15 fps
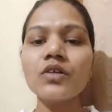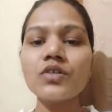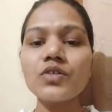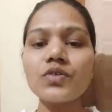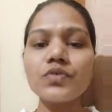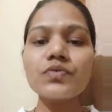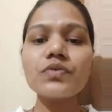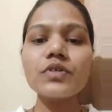
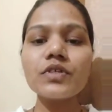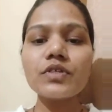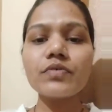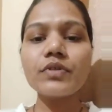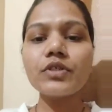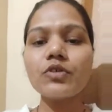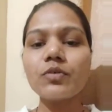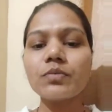So first
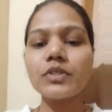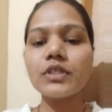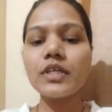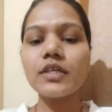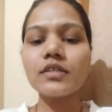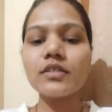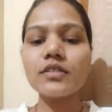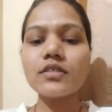one topic,
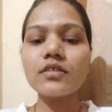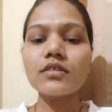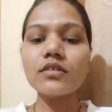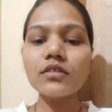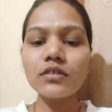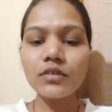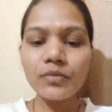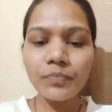that is the
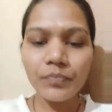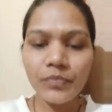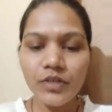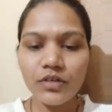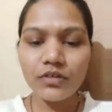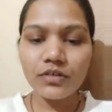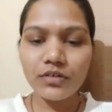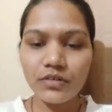
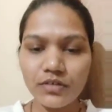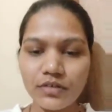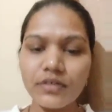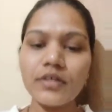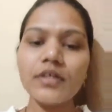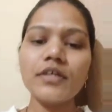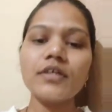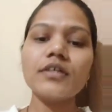
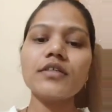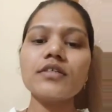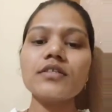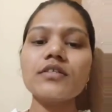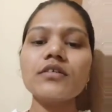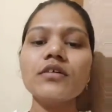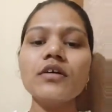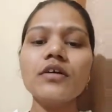it is
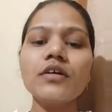the